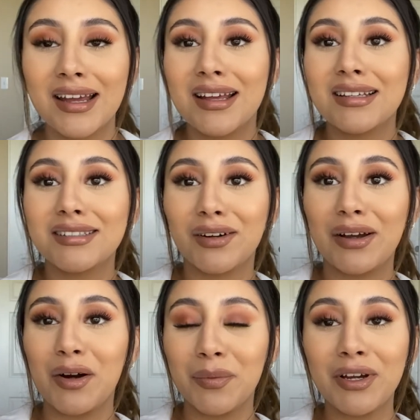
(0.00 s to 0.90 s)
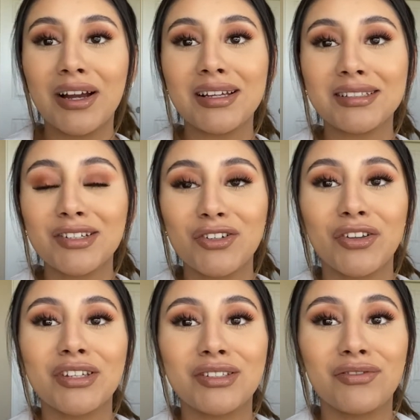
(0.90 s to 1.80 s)
So I hope you guys enjoyed
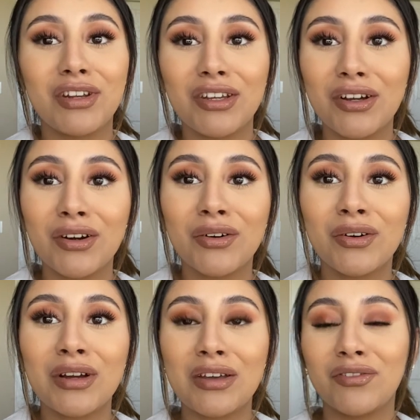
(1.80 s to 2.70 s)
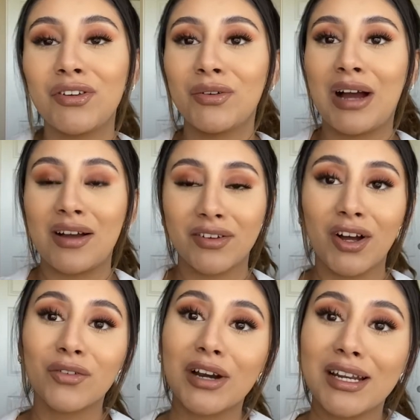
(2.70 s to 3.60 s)
this video. If you haven't
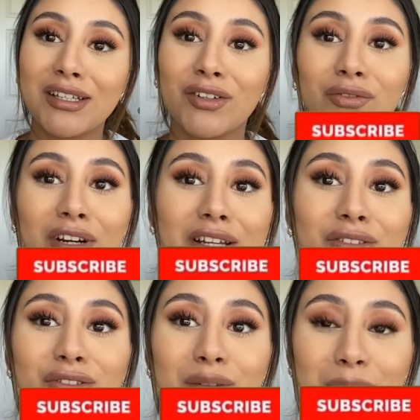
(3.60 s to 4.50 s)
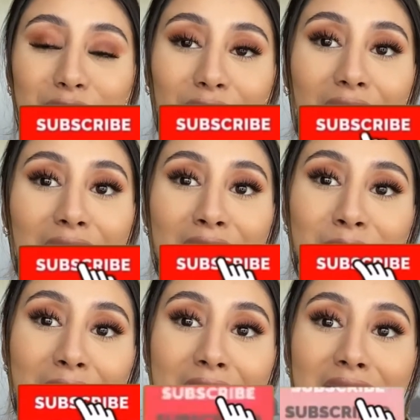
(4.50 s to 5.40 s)
already, don't forget to subscribe
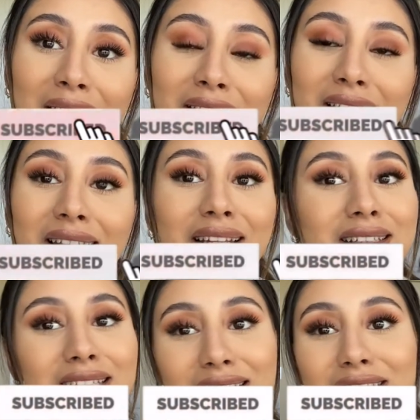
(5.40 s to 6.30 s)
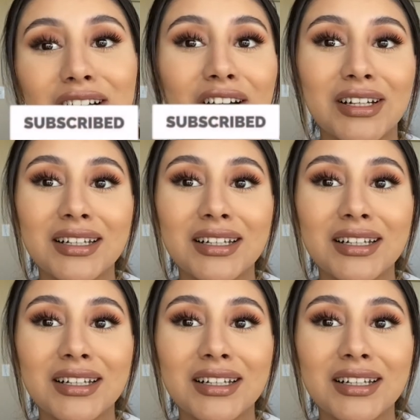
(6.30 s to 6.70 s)
and let's get started.